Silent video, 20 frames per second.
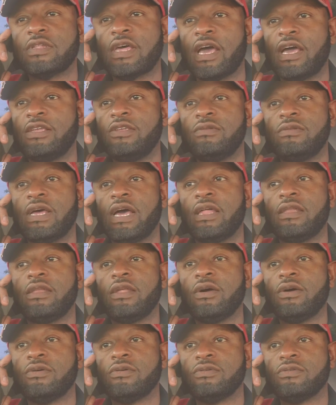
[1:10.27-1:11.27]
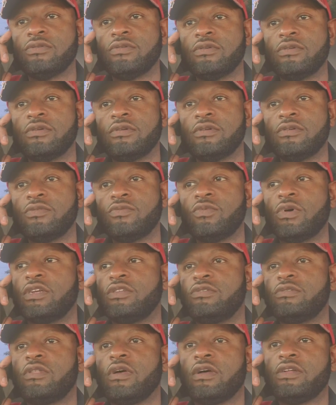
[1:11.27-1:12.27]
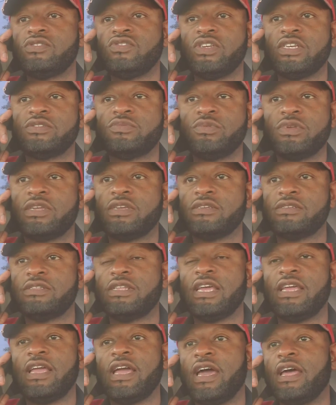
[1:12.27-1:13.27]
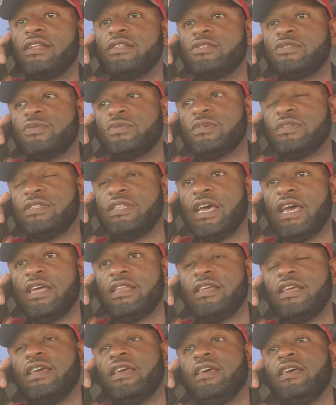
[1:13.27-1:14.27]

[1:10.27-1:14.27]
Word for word: How you not know? What you thought just because they got into it that